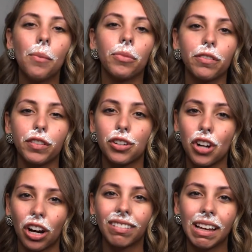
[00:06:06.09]
But if you're
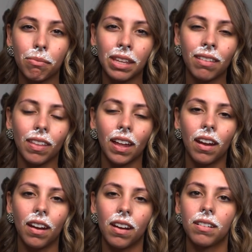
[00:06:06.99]
dark like me,
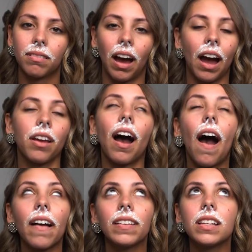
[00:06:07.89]
then I
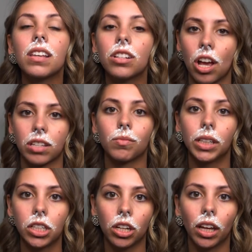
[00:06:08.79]
highly suggest
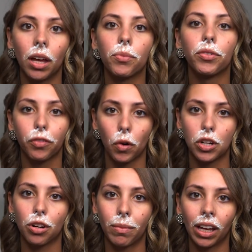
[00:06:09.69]
bleaching it
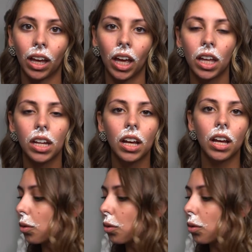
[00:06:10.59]
before trimming it.